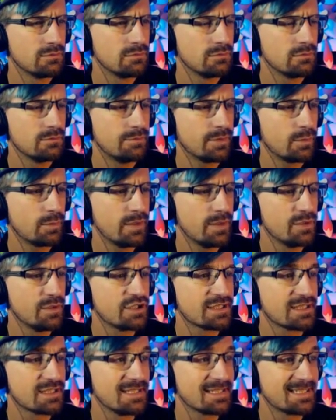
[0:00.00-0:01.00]
But we were
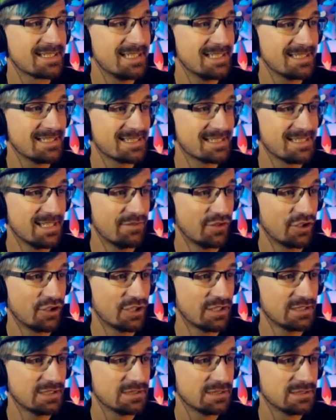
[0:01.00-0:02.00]
just listening to stuff on
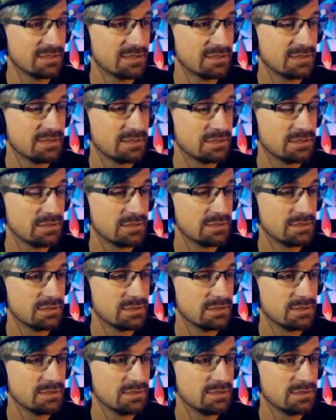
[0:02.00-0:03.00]
it.
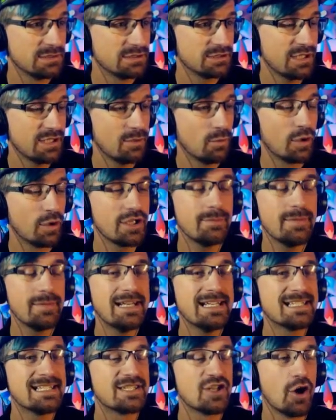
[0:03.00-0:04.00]
So what do you
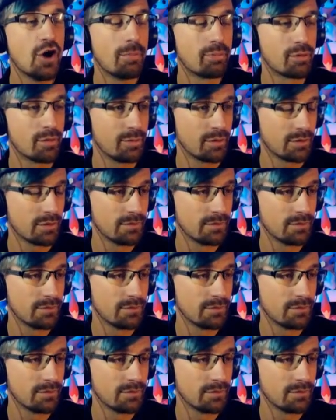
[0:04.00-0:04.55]
mean it's inoperable?